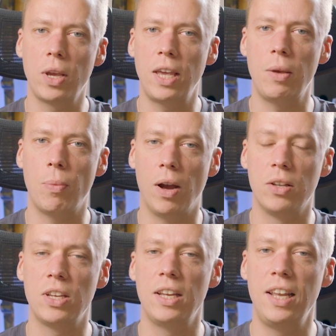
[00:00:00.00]

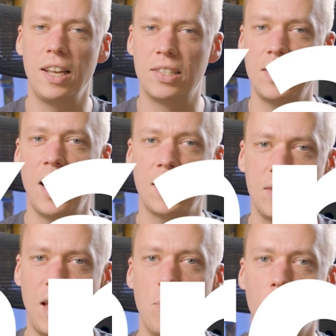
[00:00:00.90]
keywords in the exact
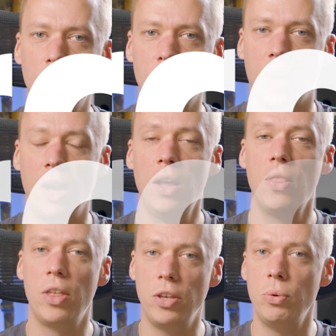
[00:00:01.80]
same order
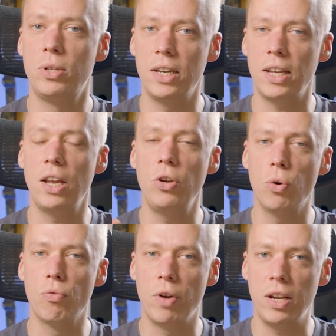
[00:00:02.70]
that you did in
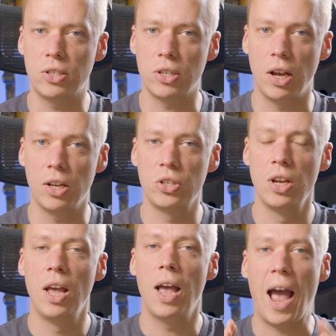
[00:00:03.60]
your research
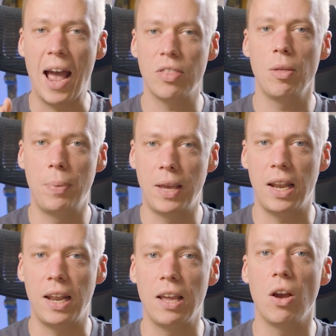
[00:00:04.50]
at the
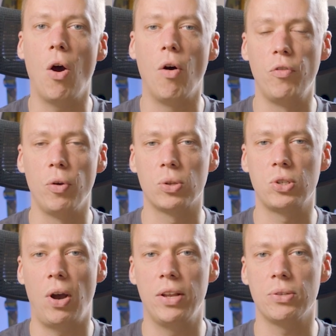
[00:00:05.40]
beginning of your
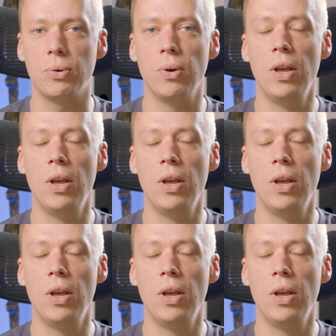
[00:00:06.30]
title.